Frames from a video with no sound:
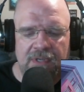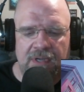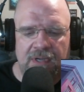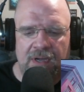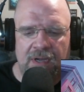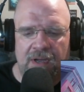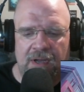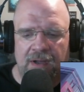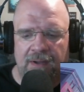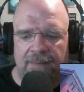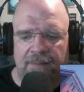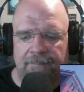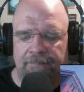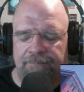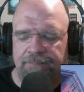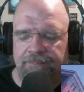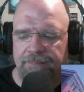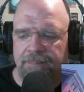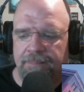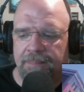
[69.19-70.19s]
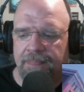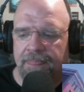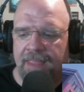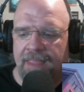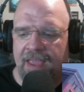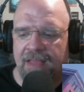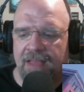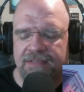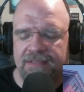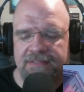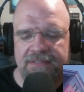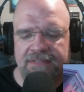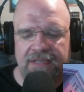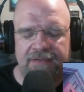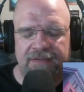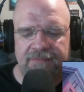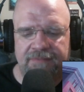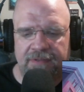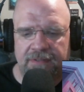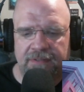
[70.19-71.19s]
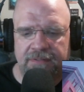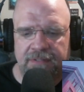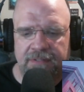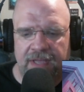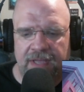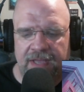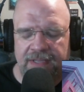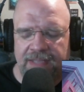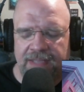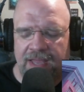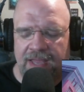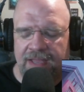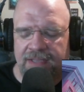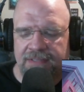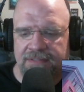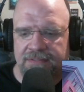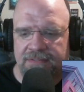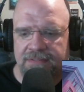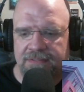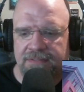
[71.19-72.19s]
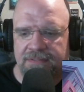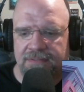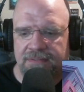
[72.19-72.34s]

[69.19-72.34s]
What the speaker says: Hailee Steinfeld as